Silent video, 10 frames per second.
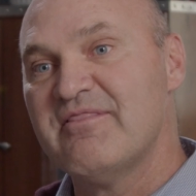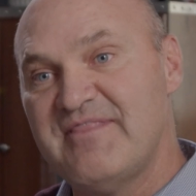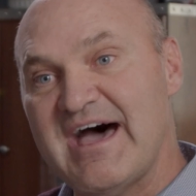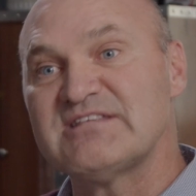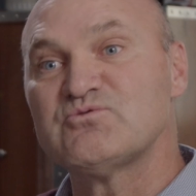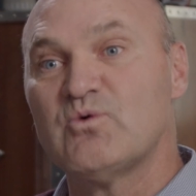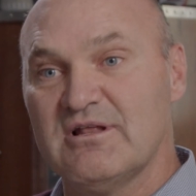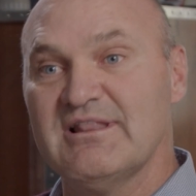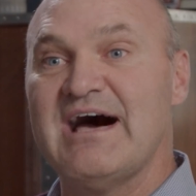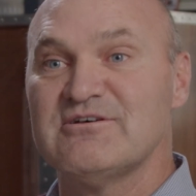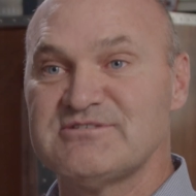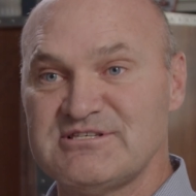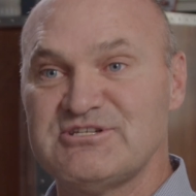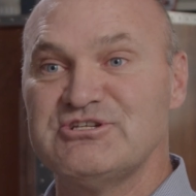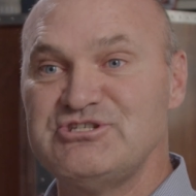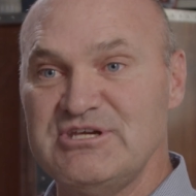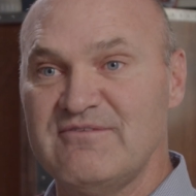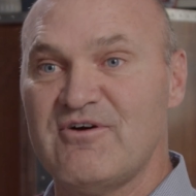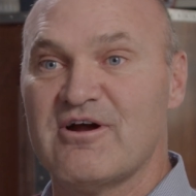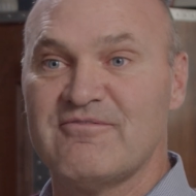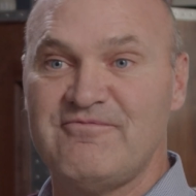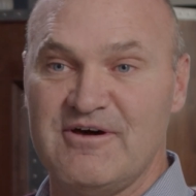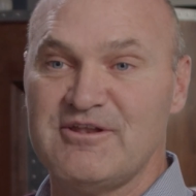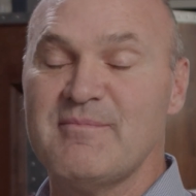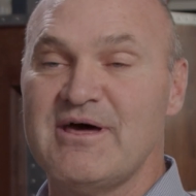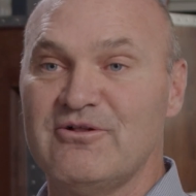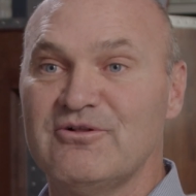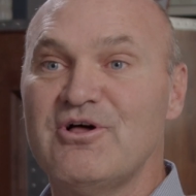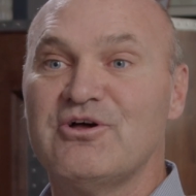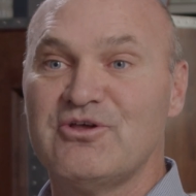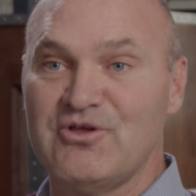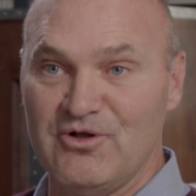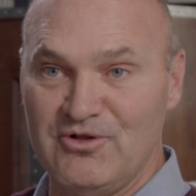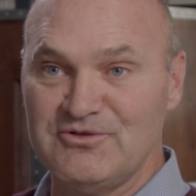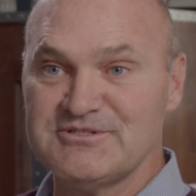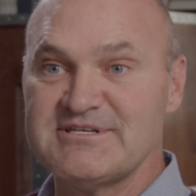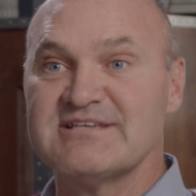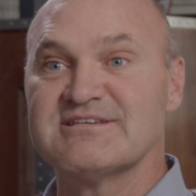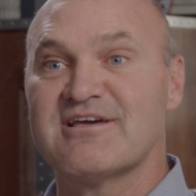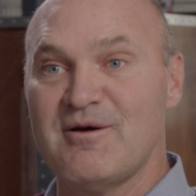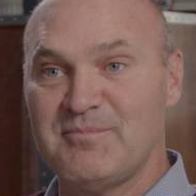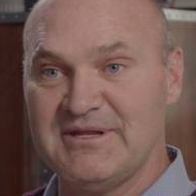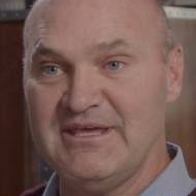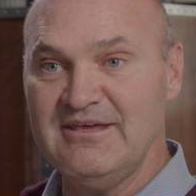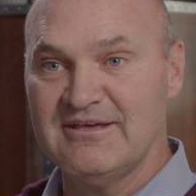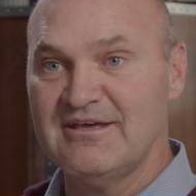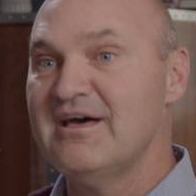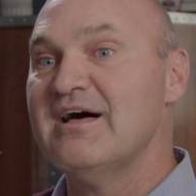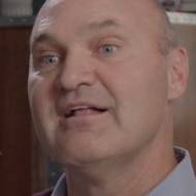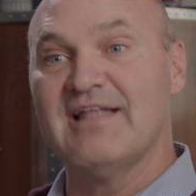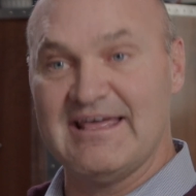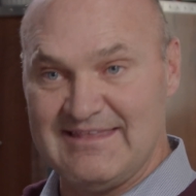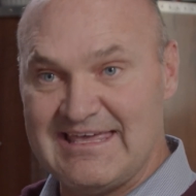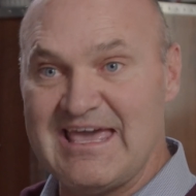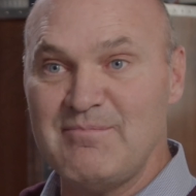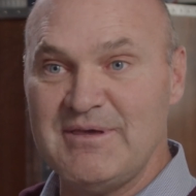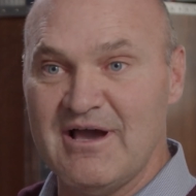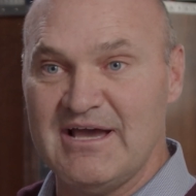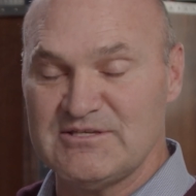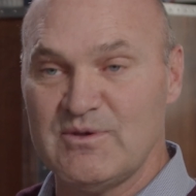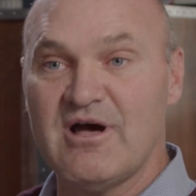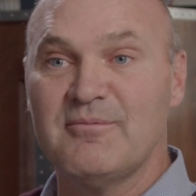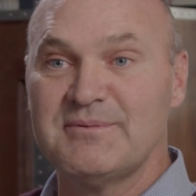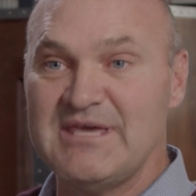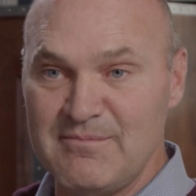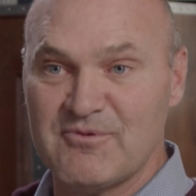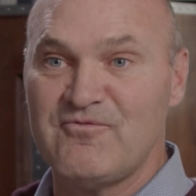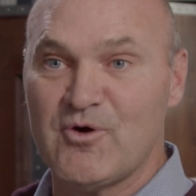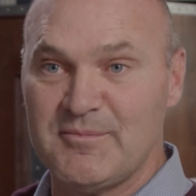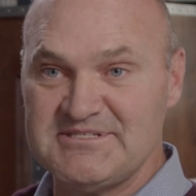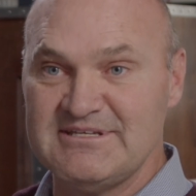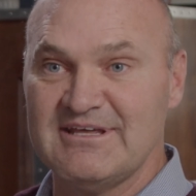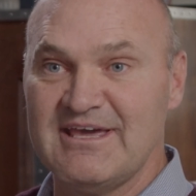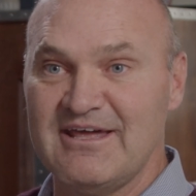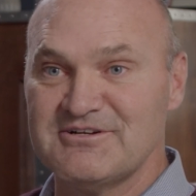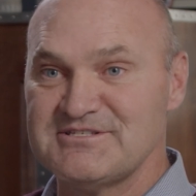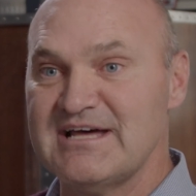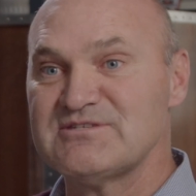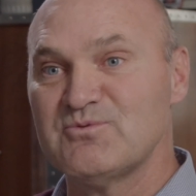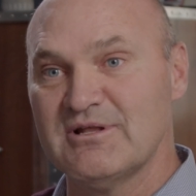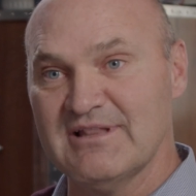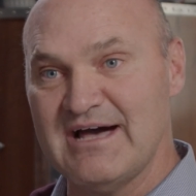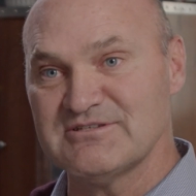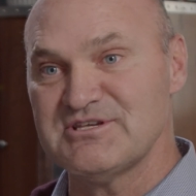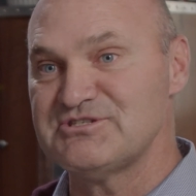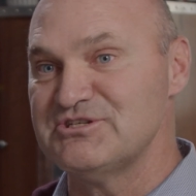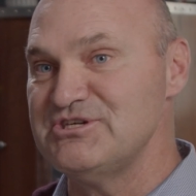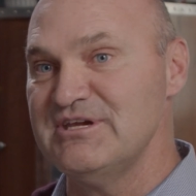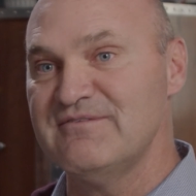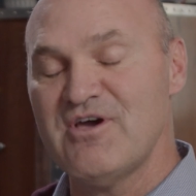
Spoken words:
that's what allows us to achieve our fundamental goals as a company, like the KPIs. We call them key performance indicators. That's what allows us to achieve